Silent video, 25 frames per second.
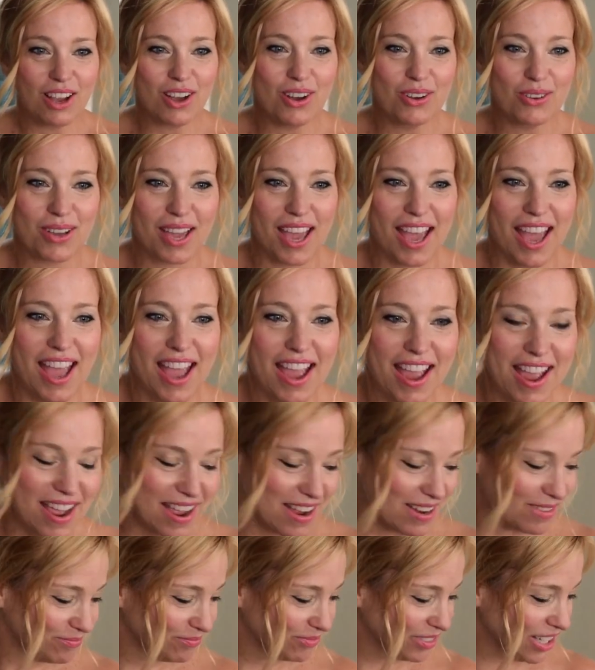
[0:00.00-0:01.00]

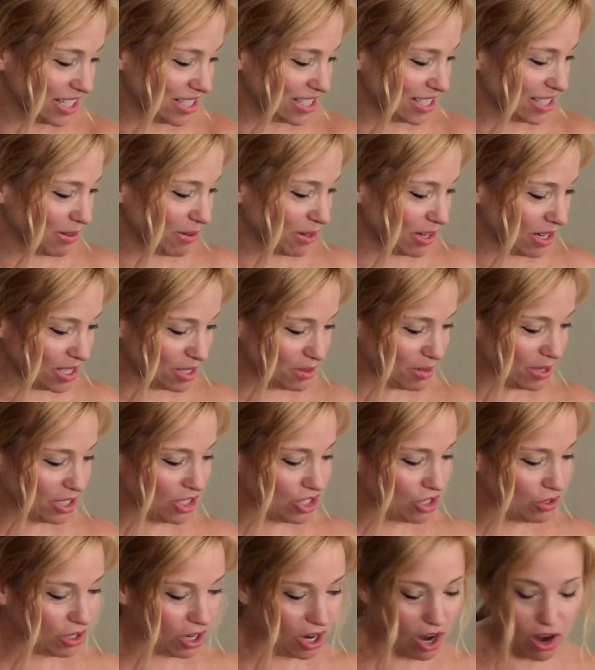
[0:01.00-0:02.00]
Okay, let's see what else we
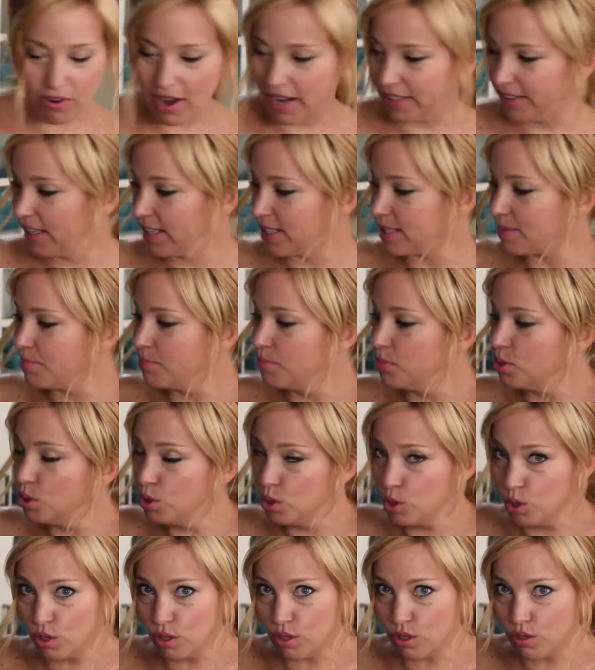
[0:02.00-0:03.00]
can do here. All right, let's
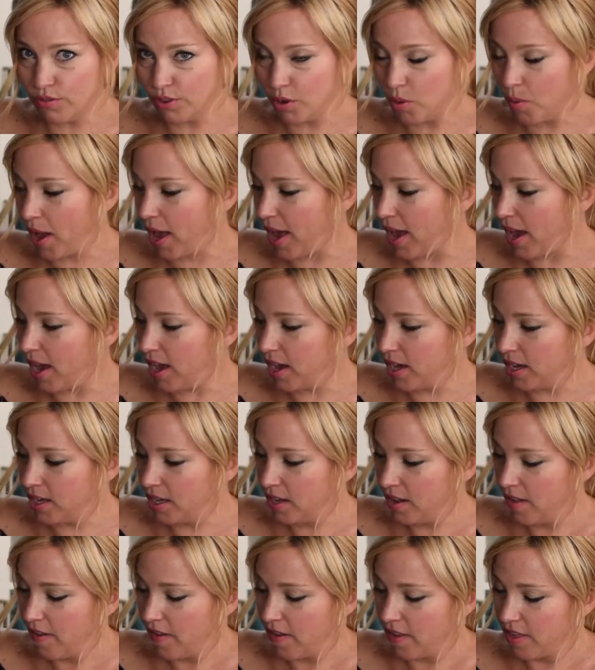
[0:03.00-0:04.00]
move away
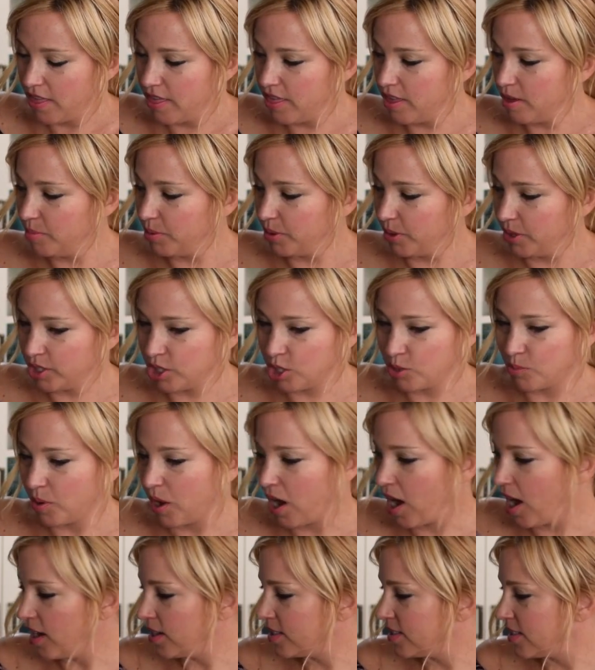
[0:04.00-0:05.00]
the
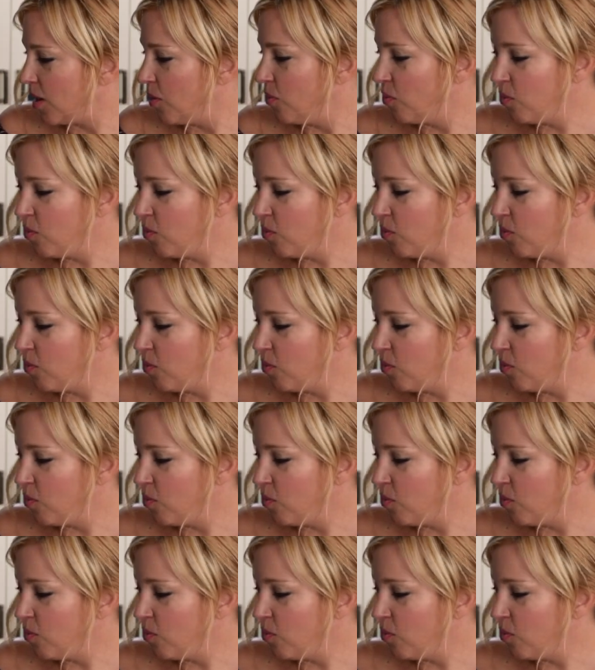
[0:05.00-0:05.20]
Birchbox.